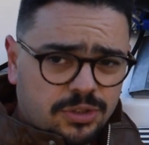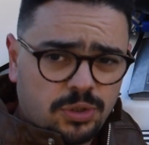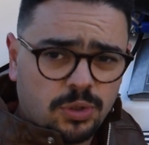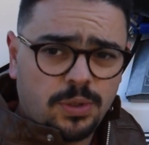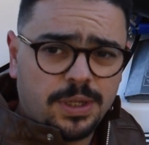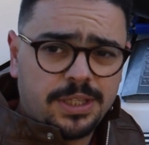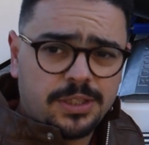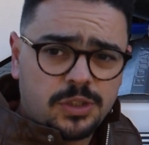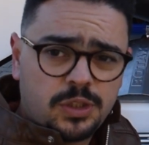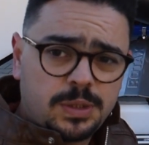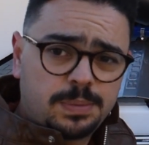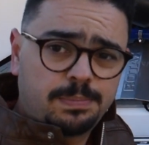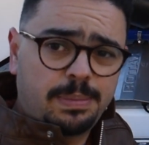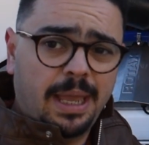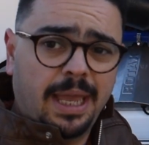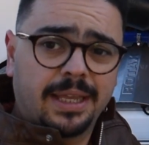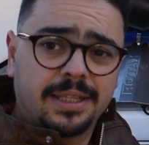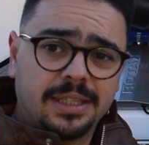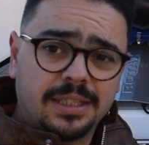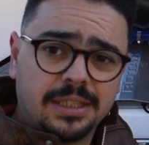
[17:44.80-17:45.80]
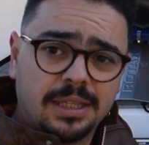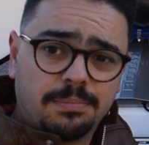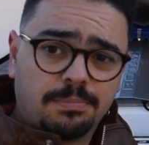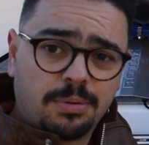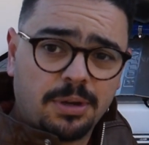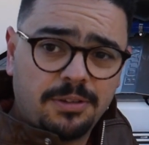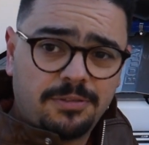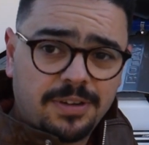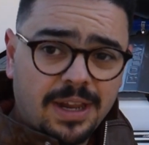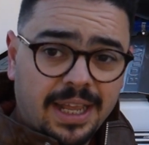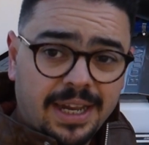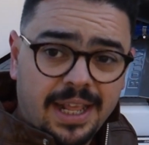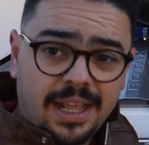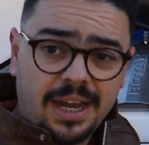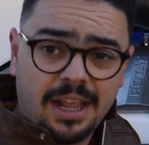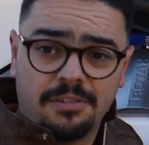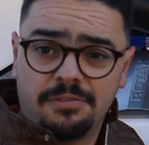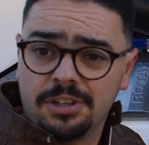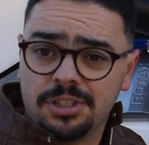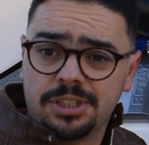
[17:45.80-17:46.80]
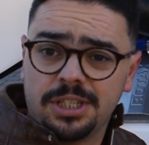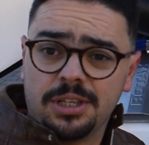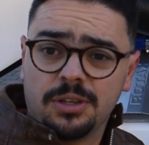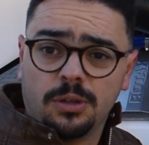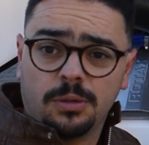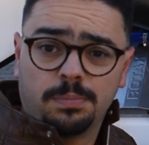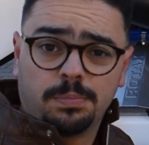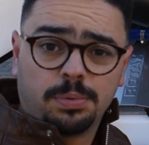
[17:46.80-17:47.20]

to inspect in the pre-flight, and every single